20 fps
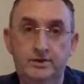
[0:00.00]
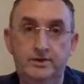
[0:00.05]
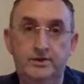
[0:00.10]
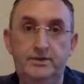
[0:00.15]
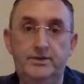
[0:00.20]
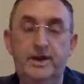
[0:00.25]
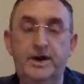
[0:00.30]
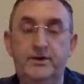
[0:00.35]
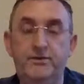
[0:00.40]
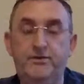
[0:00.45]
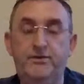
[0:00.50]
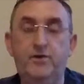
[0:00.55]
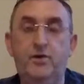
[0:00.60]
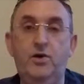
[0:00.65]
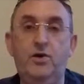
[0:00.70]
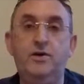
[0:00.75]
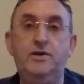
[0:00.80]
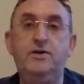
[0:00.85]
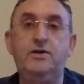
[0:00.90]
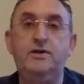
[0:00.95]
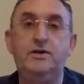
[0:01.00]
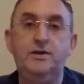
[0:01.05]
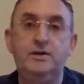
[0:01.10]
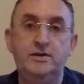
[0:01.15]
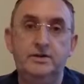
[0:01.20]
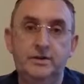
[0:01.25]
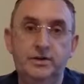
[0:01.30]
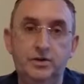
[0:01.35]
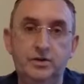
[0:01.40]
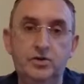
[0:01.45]
therefore
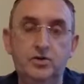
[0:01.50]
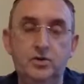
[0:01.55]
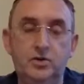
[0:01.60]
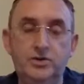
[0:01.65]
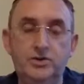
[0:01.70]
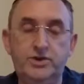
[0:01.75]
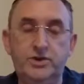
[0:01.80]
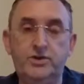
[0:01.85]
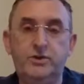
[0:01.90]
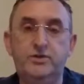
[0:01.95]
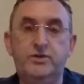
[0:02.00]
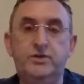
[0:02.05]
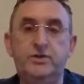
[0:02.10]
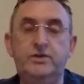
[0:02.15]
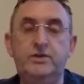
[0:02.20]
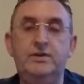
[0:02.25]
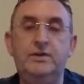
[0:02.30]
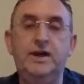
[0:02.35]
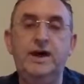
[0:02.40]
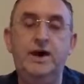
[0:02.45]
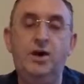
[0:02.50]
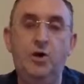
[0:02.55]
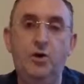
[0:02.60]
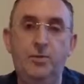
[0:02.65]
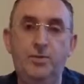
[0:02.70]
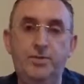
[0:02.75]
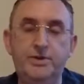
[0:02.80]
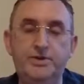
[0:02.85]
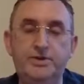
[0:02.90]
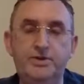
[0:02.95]
go down that
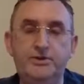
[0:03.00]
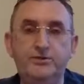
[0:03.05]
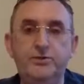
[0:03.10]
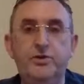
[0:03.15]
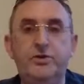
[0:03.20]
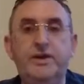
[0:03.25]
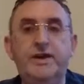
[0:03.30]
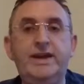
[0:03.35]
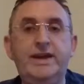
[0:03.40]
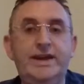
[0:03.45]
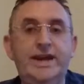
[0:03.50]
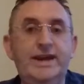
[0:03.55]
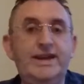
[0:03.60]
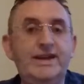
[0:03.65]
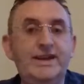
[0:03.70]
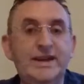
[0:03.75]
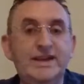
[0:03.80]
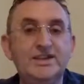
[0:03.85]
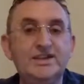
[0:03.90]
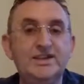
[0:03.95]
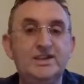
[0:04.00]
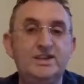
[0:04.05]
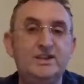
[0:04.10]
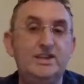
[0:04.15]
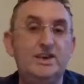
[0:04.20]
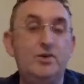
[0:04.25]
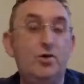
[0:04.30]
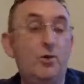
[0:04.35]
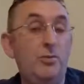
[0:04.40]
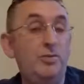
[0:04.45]
opposite route, and again, that's
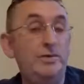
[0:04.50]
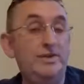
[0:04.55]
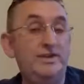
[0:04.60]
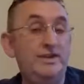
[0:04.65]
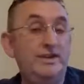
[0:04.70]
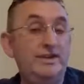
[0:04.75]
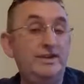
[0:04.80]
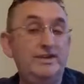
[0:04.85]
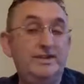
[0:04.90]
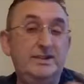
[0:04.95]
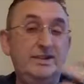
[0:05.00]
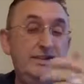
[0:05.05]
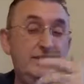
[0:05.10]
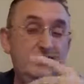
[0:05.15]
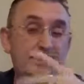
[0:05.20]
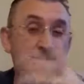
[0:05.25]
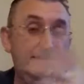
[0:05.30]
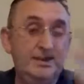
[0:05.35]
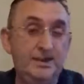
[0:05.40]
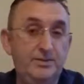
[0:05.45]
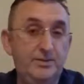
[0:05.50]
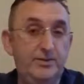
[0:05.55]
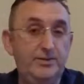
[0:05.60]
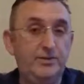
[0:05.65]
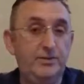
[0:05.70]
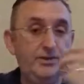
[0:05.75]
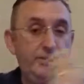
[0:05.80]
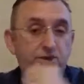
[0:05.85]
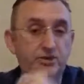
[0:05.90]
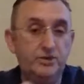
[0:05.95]
just an opposite, as I said
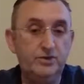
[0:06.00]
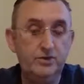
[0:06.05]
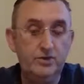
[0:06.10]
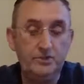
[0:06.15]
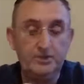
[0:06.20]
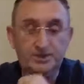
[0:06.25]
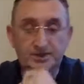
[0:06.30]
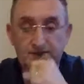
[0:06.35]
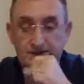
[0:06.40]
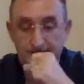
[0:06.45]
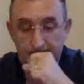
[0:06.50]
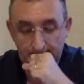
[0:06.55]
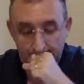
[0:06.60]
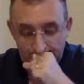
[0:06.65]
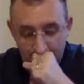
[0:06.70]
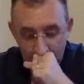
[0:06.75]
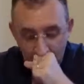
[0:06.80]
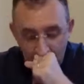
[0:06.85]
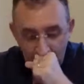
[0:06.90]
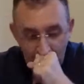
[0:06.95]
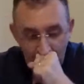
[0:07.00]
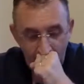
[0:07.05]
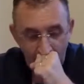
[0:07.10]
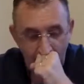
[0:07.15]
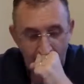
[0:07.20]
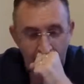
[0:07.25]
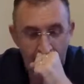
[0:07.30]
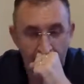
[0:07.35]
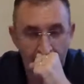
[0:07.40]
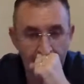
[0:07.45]
before, the opposite
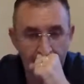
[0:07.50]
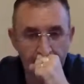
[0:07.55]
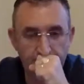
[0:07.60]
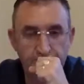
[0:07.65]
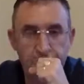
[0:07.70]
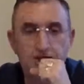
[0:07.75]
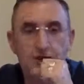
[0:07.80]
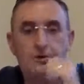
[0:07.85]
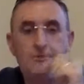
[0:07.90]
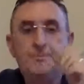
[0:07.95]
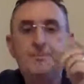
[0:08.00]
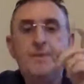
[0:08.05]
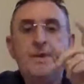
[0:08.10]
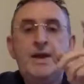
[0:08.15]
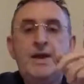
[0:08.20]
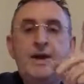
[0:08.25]
things. So